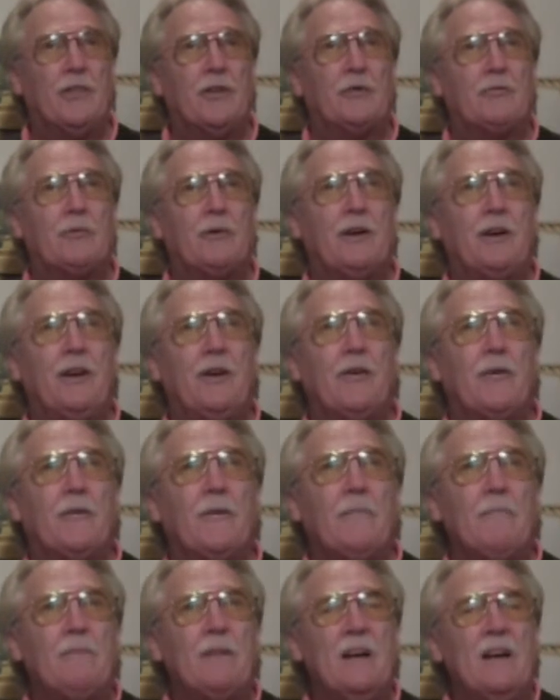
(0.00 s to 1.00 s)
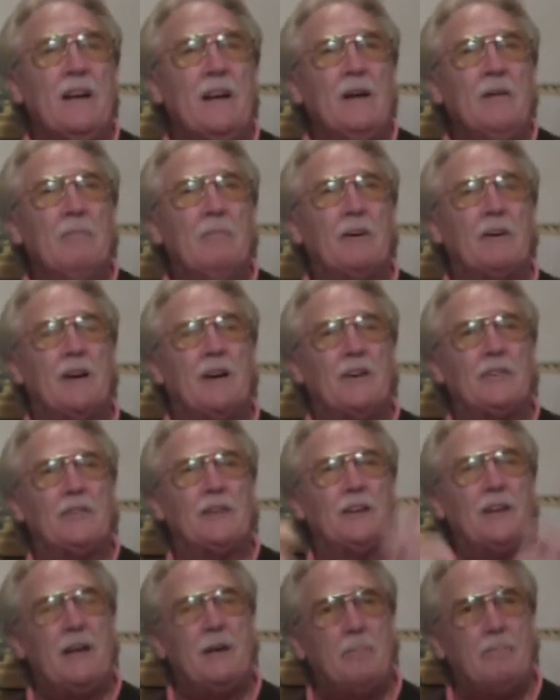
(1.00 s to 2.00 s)
this one here, because
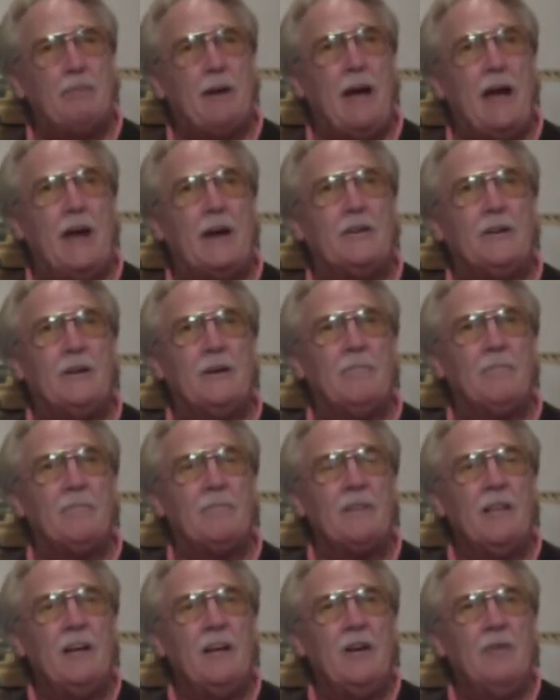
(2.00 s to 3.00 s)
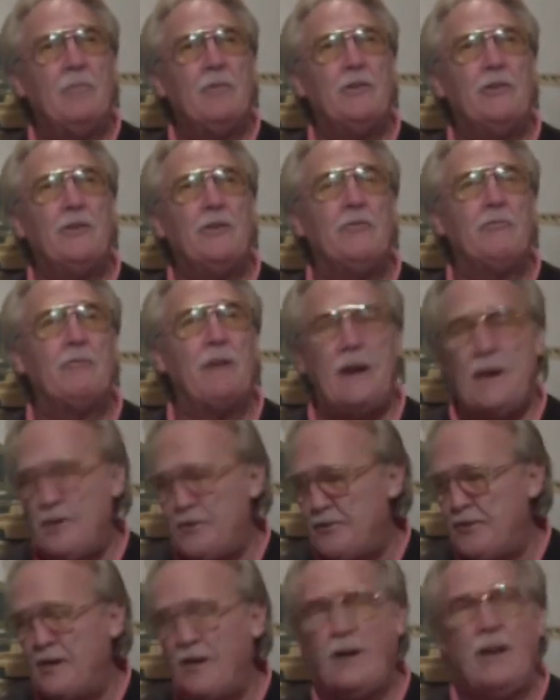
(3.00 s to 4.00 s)
it impacts when you
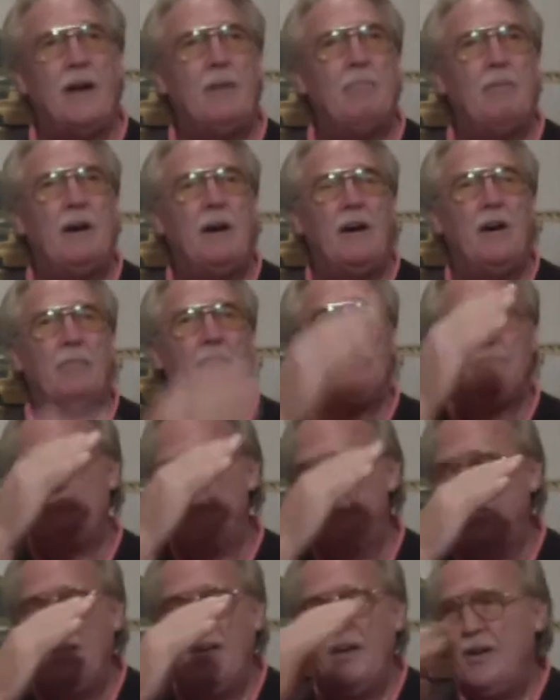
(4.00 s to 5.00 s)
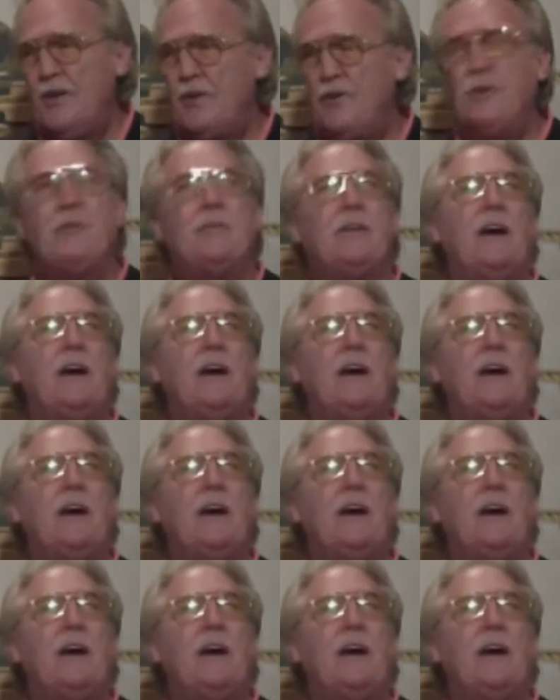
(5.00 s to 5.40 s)
raise the club up, you've